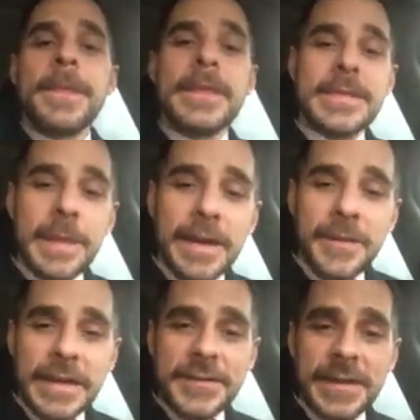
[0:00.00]
this is my
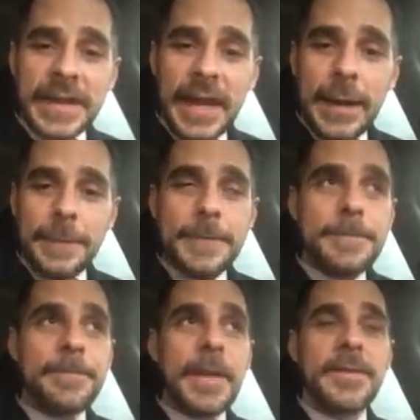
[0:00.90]
advice for today.
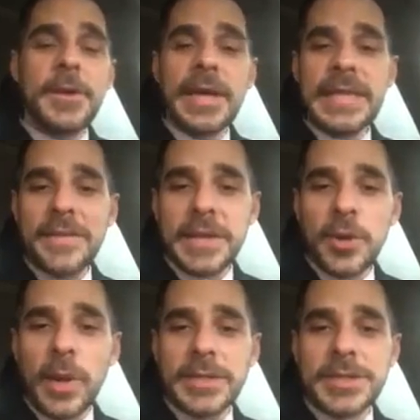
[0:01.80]
If you guys have any
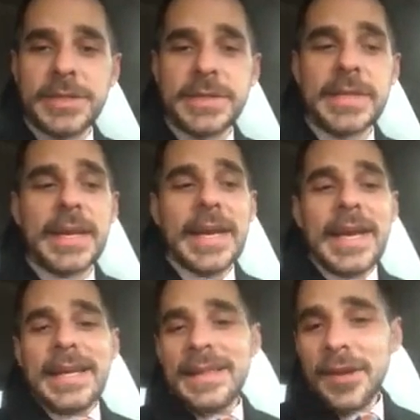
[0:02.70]
questions,
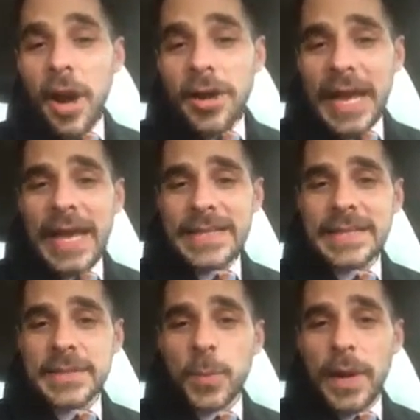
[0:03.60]
there are
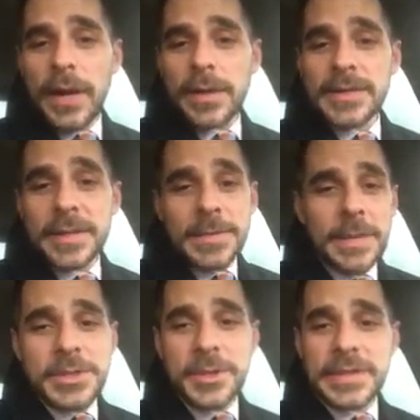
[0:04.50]
cases where
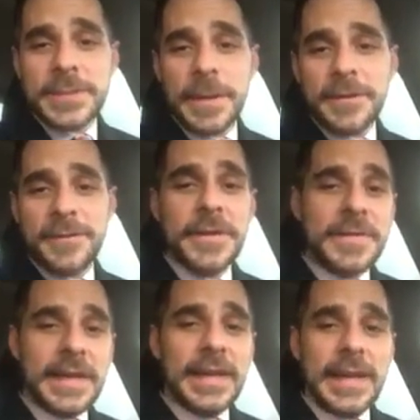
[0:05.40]
sometimes you can spend
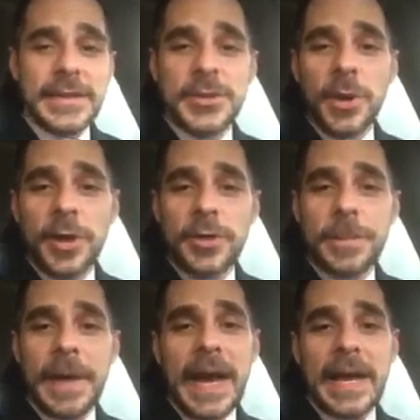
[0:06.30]
50 and get
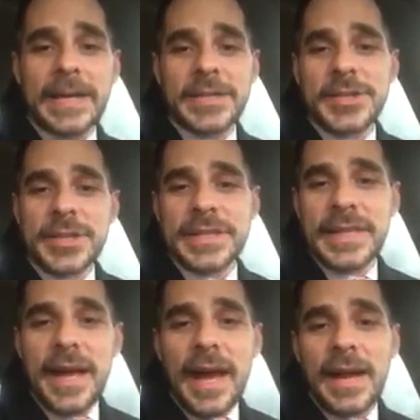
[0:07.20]
200 back. It's just
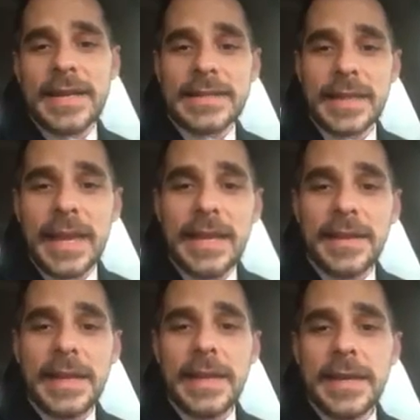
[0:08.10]
not as
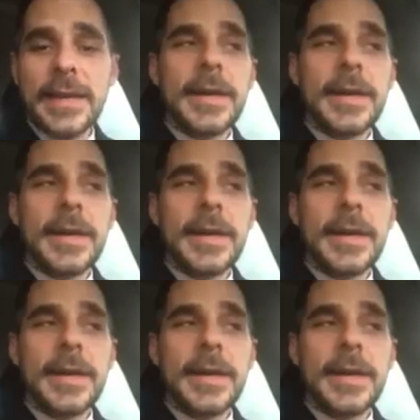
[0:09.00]
likely,